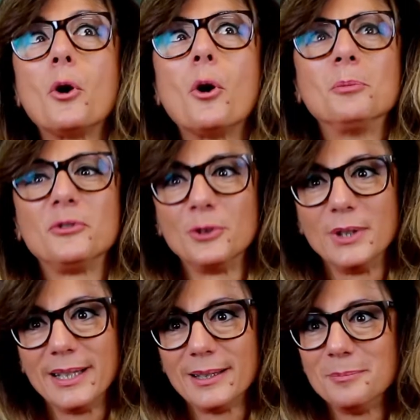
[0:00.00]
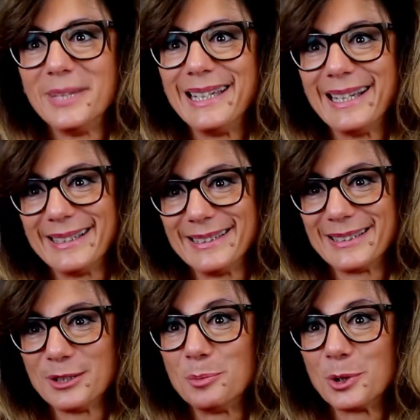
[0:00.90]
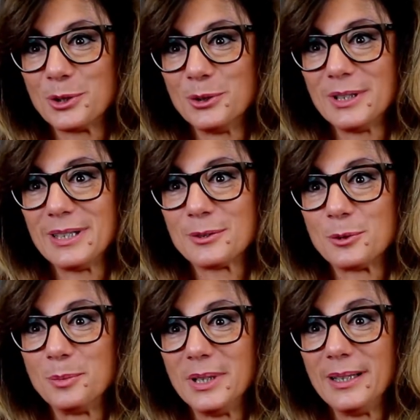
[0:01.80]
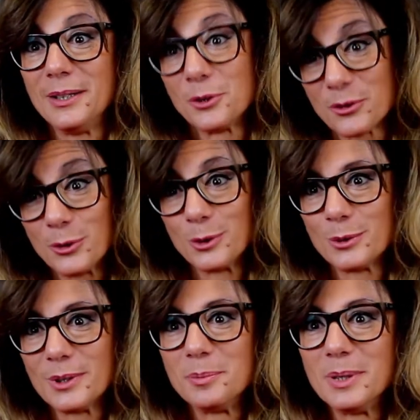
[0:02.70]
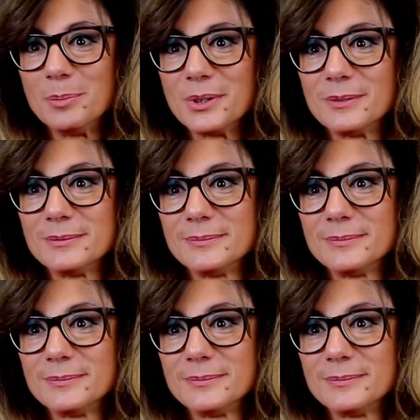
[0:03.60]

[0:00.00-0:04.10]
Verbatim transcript: hopefully, many other opportunities to be useful to the people.